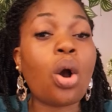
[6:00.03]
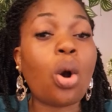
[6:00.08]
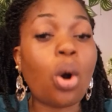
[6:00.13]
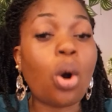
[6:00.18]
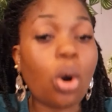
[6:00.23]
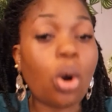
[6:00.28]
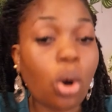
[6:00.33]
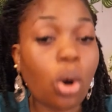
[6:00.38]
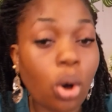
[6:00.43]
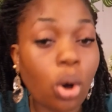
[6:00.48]

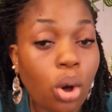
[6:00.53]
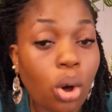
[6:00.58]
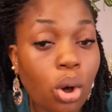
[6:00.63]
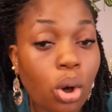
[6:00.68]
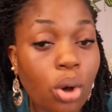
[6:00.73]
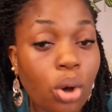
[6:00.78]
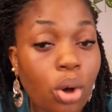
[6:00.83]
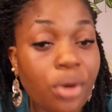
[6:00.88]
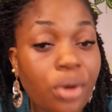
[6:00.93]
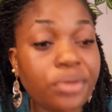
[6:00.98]

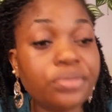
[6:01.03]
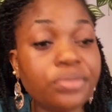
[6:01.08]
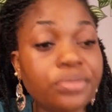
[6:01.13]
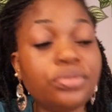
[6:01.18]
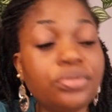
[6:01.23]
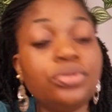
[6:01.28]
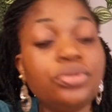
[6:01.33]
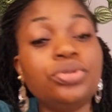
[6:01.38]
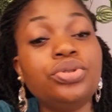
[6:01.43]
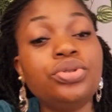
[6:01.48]
or
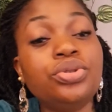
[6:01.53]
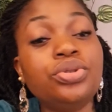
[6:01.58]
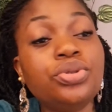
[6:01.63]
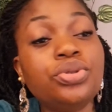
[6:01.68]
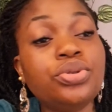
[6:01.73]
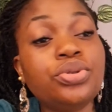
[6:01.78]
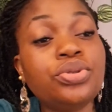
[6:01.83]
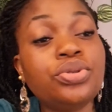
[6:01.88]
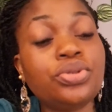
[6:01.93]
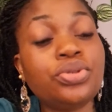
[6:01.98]
you
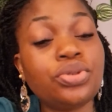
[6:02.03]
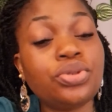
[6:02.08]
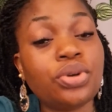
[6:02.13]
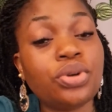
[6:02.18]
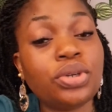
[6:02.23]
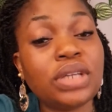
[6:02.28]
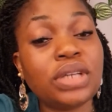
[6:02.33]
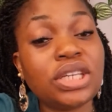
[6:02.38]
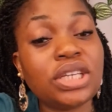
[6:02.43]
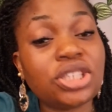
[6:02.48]
use your
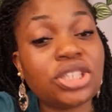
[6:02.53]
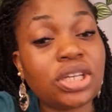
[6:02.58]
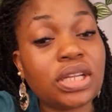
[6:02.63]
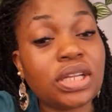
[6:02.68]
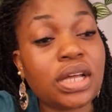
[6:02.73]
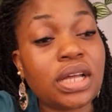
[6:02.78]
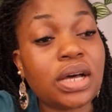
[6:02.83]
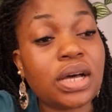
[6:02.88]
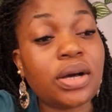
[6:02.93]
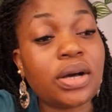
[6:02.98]

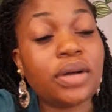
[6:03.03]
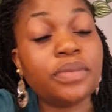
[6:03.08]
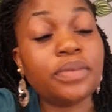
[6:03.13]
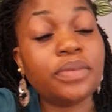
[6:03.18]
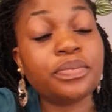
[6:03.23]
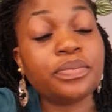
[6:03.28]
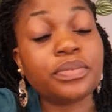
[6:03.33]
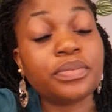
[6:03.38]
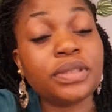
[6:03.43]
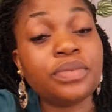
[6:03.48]
national
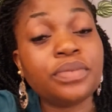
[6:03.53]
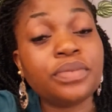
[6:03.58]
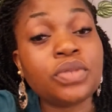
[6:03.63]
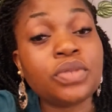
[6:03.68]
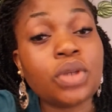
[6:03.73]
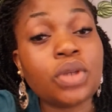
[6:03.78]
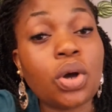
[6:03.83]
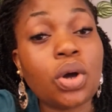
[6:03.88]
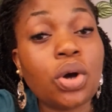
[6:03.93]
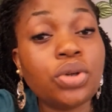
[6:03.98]

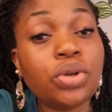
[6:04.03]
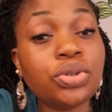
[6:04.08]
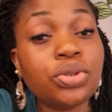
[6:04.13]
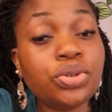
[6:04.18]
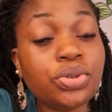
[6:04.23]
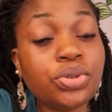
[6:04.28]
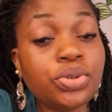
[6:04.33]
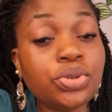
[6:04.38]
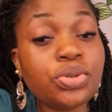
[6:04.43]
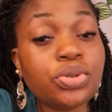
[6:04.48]
or you
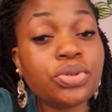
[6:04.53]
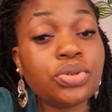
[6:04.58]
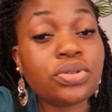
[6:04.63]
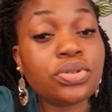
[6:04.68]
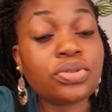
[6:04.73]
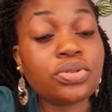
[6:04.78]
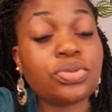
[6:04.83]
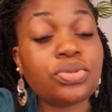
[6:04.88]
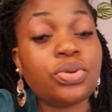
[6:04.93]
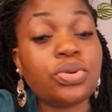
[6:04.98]
use
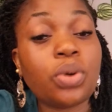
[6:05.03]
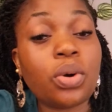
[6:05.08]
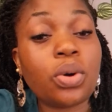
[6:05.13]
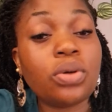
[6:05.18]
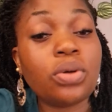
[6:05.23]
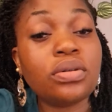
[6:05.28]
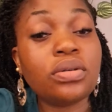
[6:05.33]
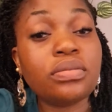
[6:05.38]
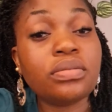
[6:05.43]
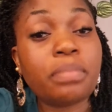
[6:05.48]
your
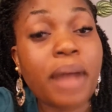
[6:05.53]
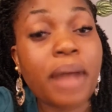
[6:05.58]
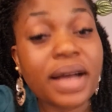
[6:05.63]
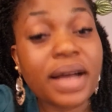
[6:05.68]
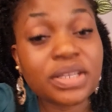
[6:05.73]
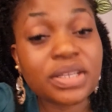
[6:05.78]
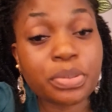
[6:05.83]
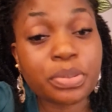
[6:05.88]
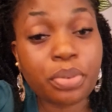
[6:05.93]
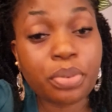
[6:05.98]

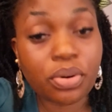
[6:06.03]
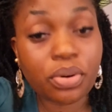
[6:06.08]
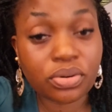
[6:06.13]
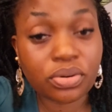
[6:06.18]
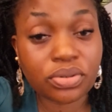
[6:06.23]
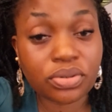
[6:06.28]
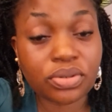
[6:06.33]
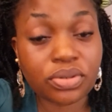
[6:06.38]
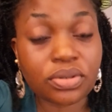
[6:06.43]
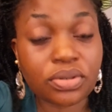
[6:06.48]
passport.
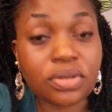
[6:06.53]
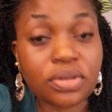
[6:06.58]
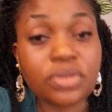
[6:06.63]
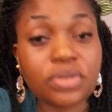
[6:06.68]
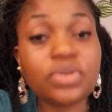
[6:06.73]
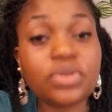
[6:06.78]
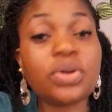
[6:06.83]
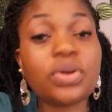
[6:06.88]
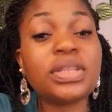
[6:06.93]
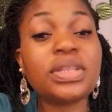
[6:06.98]

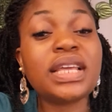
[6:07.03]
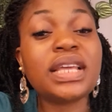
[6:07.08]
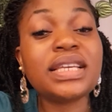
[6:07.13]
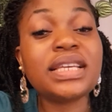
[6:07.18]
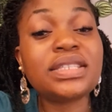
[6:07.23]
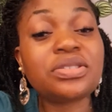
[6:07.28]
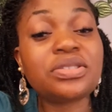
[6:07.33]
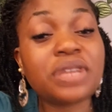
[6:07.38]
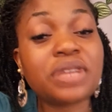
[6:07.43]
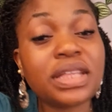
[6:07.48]
So these
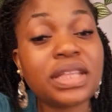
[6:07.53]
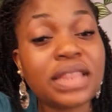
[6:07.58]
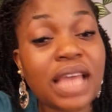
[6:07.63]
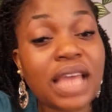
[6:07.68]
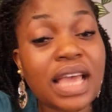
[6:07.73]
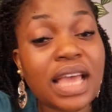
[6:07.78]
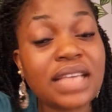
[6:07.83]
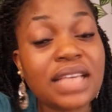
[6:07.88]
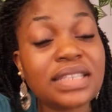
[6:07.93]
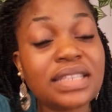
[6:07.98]
three
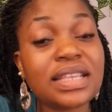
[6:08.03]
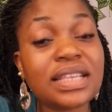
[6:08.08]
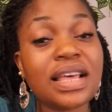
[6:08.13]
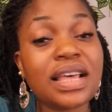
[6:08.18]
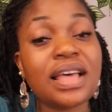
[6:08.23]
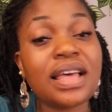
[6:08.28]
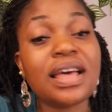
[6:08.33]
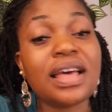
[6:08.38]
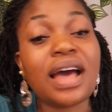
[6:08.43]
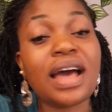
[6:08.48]
things
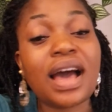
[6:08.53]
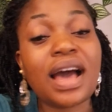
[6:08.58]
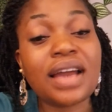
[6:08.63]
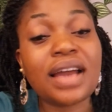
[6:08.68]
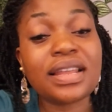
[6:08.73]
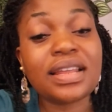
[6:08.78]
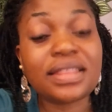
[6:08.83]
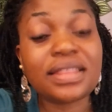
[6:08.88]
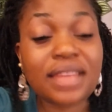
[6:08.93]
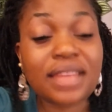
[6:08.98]
are the
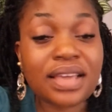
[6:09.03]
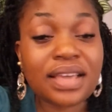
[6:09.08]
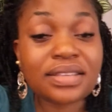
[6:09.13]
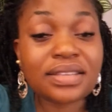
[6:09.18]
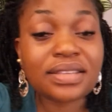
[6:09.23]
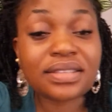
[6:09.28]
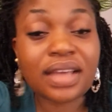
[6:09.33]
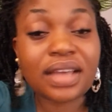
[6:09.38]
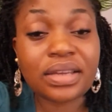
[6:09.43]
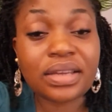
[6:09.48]
things
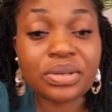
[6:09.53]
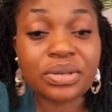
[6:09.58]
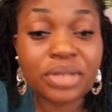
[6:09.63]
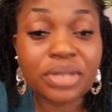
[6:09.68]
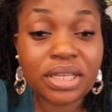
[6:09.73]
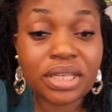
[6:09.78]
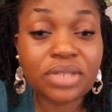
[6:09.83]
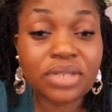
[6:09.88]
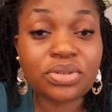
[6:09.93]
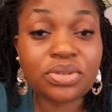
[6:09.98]
that you need
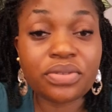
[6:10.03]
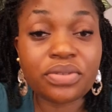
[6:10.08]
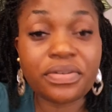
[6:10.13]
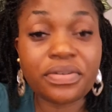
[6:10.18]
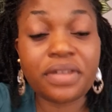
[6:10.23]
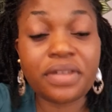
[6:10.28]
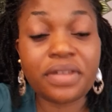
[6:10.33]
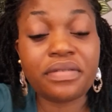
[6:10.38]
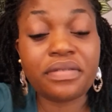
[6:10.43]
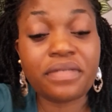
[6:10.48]
to
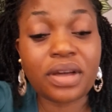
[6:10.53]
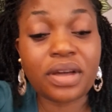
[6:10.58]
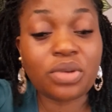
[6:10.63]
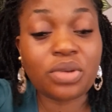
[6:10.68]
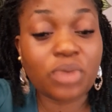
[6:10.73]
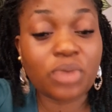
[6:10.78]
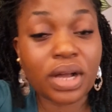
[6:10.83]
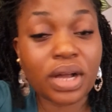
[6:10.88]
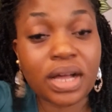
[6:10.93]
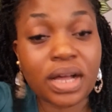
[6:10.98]
verify your
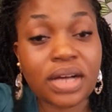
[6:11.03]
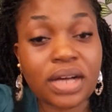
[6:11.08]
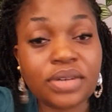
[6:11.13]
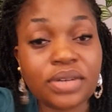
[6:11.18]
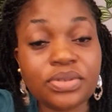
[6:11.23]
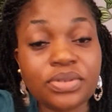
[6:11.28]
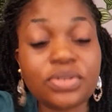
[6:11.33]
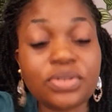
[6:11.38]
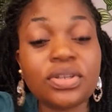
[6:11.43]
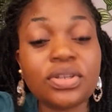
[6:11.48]

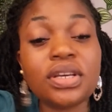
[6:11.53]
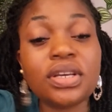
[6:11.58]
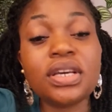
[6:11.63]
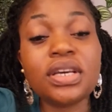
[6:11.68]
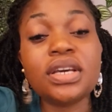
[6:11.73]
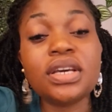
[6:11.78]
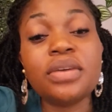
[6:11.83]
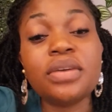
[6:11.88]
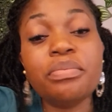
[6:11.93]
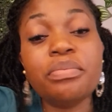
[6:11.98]
account
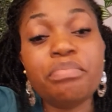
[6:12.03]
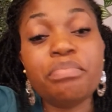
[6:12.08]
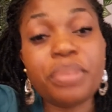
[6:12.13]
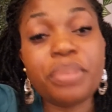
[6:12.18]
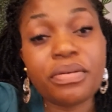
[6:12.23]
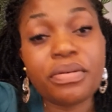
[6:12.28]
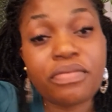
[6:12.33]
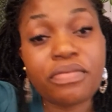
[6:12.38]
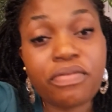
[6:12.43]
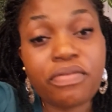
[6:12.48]

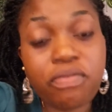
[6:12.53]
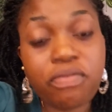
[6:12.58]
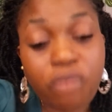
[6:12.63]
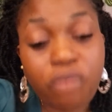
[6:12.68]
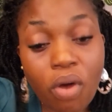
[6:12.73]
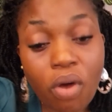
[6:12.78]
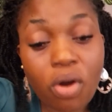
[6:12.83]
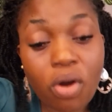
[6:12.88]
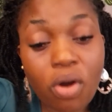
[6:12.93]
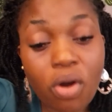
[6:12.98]

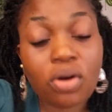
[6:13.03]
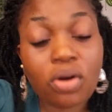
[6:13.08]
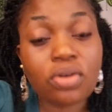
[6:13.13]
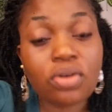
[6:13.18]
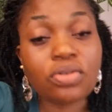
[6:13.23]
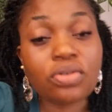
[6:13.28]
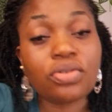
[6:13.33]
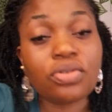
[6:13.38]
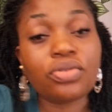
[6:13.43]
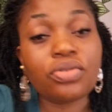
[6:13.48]
before
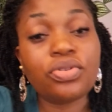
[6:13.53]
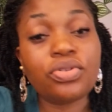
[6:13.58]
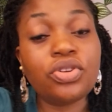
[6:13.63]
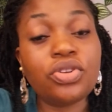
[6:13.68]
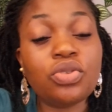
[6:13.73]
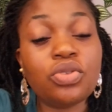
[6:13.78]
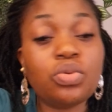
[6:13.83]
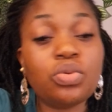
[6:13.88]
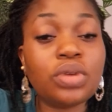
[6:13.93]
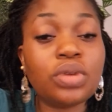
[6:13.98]
you
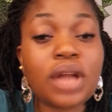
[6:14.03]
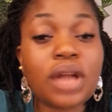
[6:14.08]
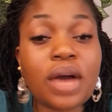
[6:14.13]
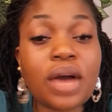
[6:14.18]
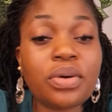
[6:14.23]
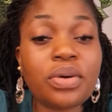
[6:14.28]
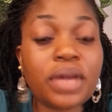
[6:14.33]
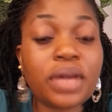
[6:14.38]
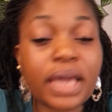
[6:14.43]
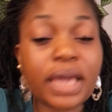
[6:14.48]
will now
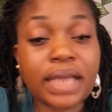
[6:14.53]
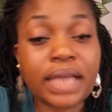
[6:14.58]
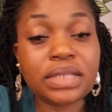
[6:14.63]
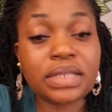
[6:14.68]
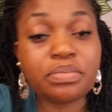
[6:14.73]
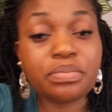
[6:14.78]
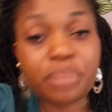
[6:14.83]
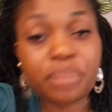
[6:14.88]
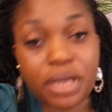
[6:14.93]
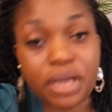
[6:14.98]
get
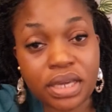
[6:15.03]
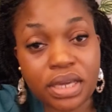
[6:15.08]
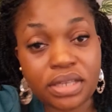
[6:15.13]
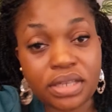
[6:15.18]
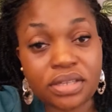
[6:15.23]
paid.